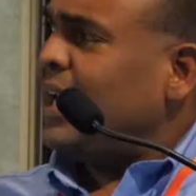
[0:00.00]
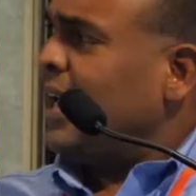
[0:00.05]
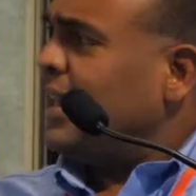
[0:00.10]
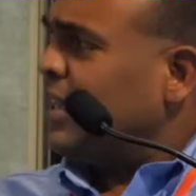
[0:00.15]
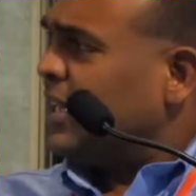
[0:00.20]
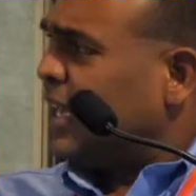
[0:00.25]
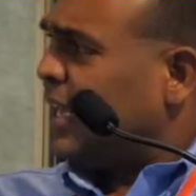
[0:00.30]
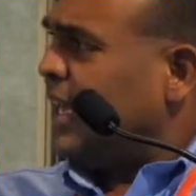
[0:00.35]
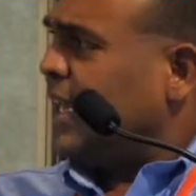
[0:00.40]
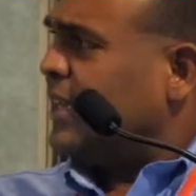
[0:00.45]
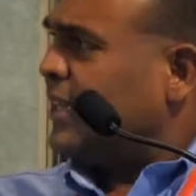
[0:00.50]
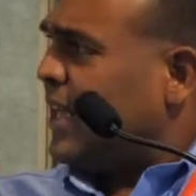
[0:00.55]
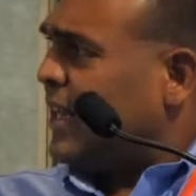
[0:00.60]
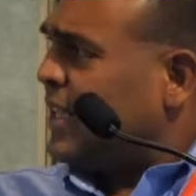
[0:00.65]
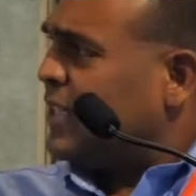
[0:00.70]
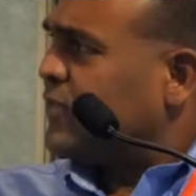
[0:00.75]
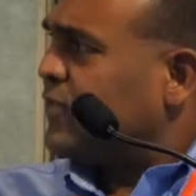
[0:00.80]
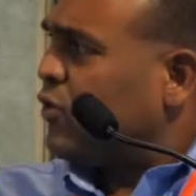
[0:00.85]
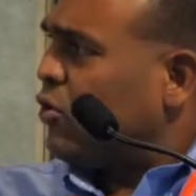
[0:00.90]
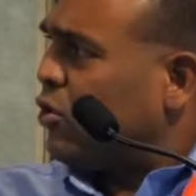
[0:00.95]
And the key
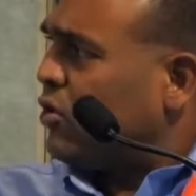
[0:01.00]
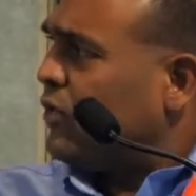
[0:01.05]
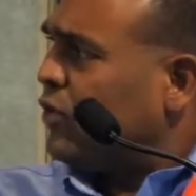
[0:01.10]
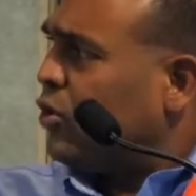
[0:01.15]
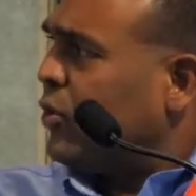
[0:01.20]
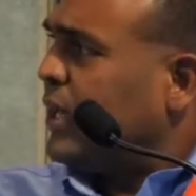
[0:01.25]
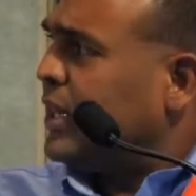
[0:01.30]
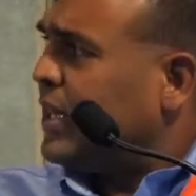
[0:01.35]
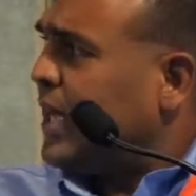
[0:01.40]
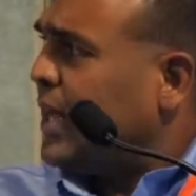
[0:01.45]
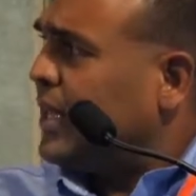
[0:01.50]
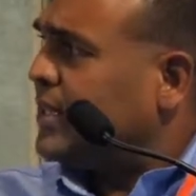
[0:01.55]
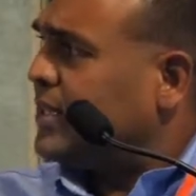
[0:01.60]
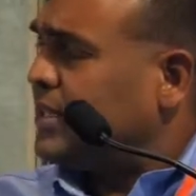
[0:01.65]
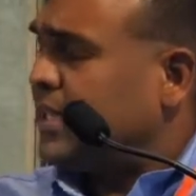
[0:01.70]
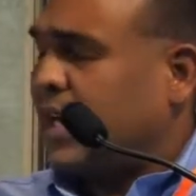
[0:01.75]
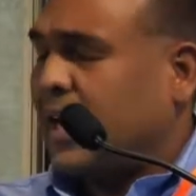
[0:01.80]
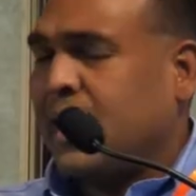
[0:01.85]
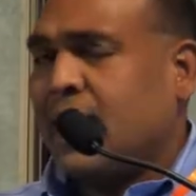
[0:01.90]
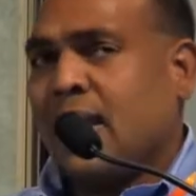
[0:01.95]
tenets for doing that is
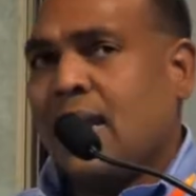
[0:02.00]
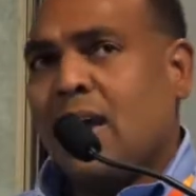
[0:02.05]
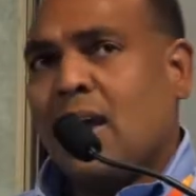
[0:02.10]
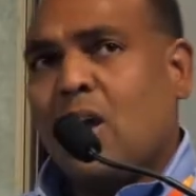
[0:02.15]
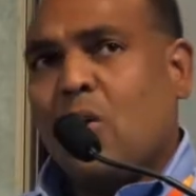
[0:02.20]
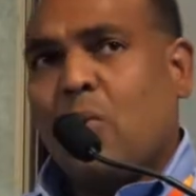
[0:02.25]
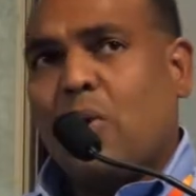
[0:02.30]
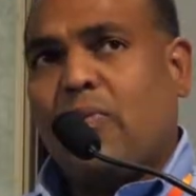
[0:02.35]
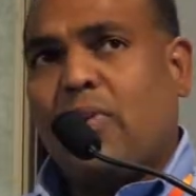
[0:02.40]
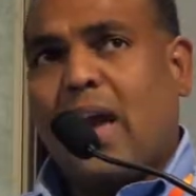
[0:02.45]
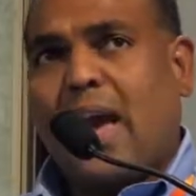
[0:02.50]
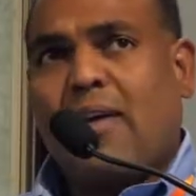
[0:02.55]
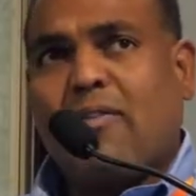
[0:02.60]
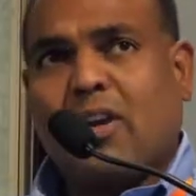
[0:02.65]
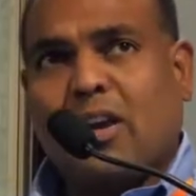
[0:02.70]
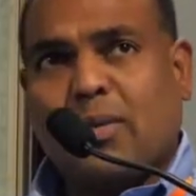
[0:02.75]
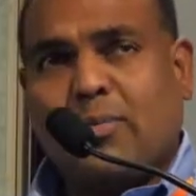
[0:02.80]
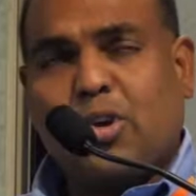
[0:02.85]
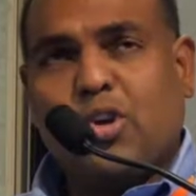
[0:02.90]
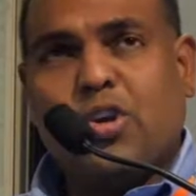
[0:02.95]
that when we have
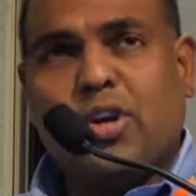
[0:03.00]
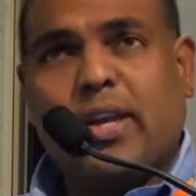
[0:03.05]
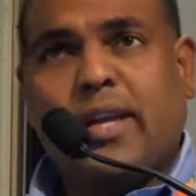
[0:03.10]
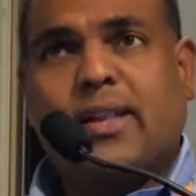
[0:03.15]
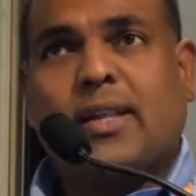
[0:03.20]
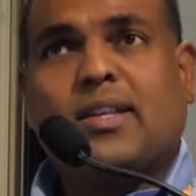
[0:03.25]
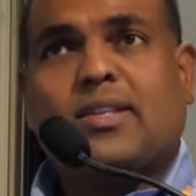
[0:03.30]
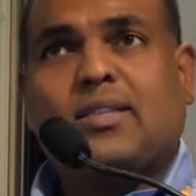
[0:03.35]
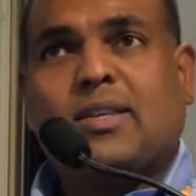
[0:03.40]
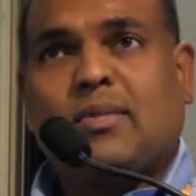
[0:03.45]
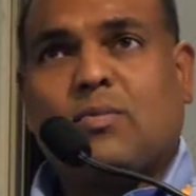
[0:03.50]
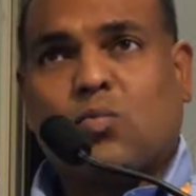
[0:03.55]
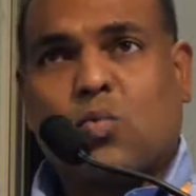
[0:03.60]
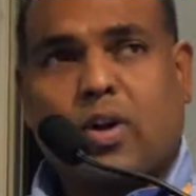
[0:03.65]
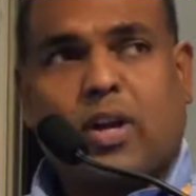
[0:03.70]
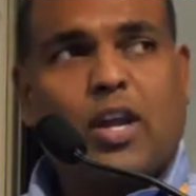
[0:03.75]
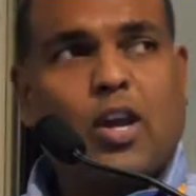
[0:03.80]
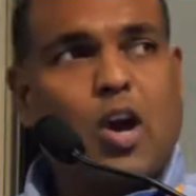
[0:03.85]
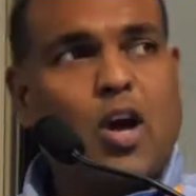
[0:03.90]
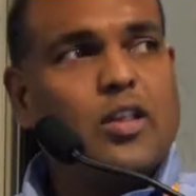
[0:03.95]
a community that's
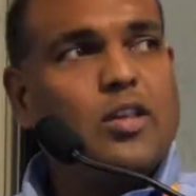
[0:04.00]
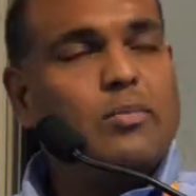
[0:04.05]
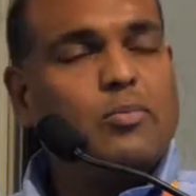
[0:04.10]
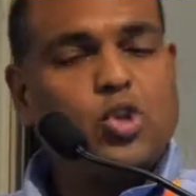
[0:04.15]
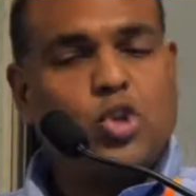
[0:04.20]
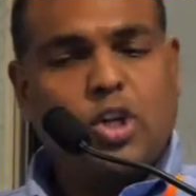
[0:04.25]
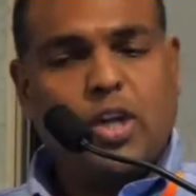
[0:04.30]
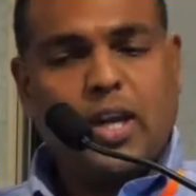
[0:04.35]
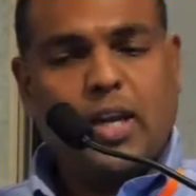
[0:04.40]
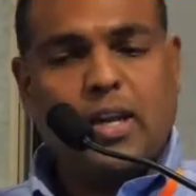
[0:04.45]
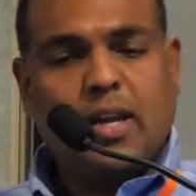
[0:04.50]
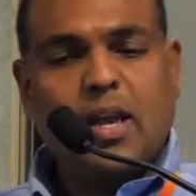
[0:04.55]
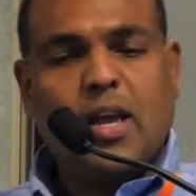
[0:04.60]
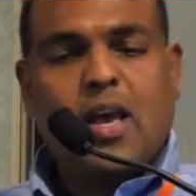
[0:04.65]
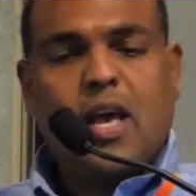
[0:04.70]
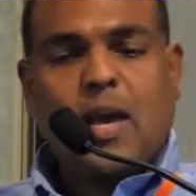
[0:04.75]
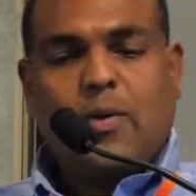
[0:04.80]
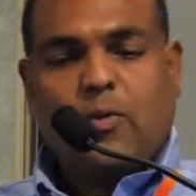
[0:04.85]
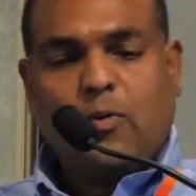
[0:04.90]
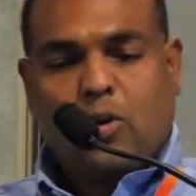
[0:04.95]
working on the machine,
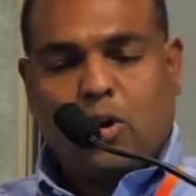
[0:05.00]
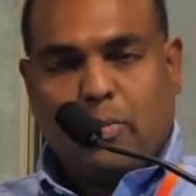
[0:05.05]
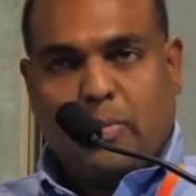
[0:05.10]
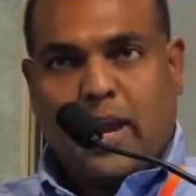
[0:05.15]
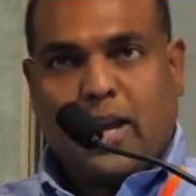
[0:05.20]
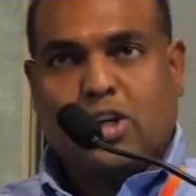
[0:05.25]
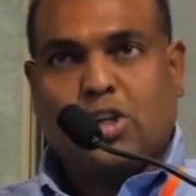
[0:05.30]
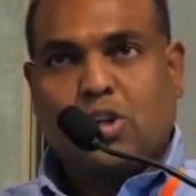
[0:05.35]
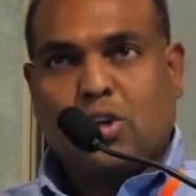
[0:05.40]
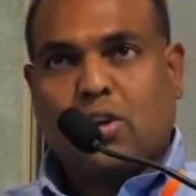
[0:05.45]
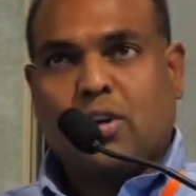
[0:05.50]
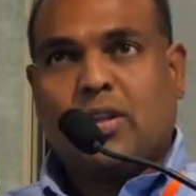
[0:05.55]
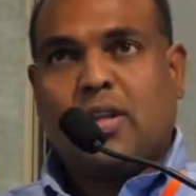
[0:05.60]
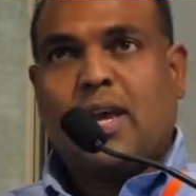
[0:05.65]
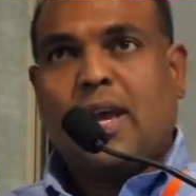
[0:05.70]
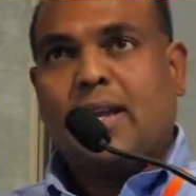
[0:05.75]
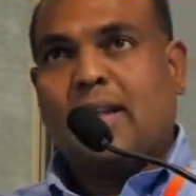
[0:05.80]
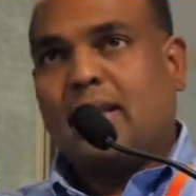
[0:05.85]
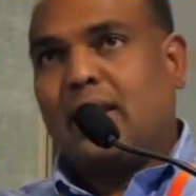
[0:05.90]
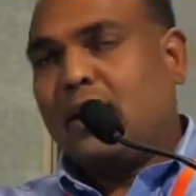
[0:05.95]
we want to make sure
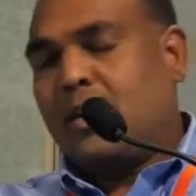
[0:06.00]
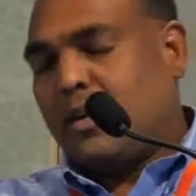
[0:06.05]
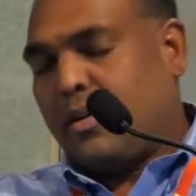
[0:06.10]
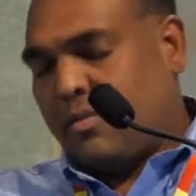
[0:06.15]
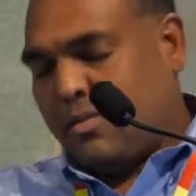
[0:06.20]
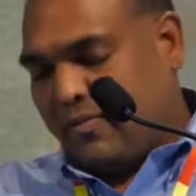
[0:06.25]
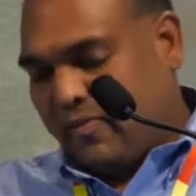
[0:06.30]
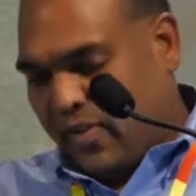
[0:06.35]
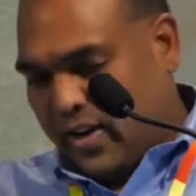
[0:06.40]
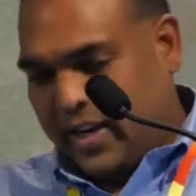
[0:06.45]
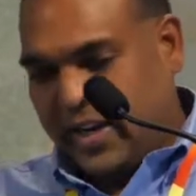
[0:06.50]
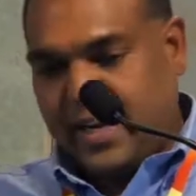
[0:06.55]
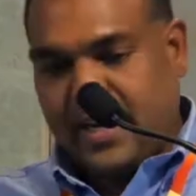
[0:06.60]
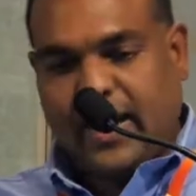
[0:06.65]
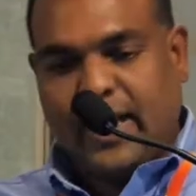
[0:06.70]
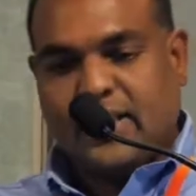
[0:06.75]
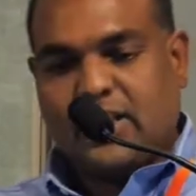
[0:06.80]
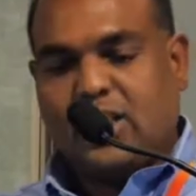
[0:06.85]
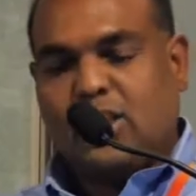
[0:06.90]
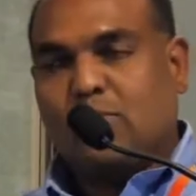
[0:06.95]
that they're finding it
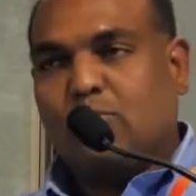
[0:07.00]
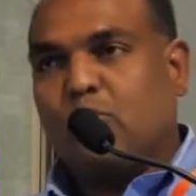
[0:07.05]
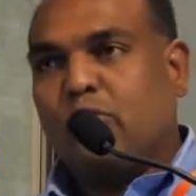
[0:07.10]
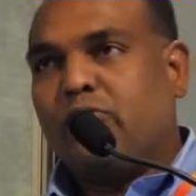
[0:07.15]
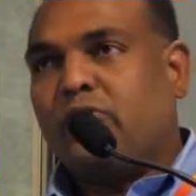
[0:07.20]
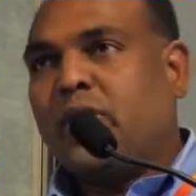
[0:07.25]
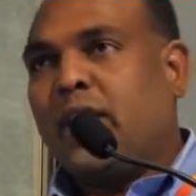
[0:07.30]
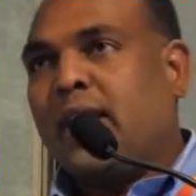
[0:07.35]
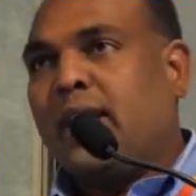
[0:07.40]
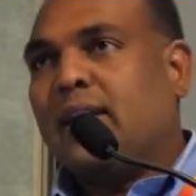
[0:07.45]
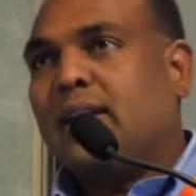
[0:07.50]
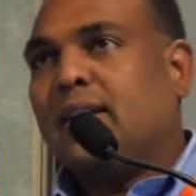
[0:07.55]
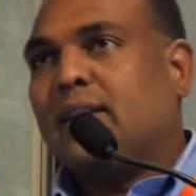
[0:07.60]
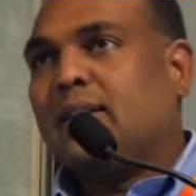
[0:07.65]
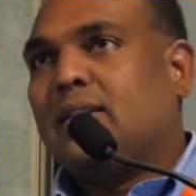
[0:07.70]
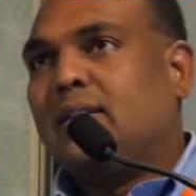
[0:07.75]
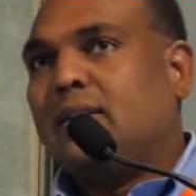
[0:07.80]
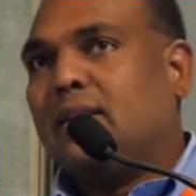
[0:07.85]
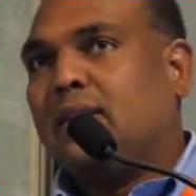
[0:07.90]
easy to move data.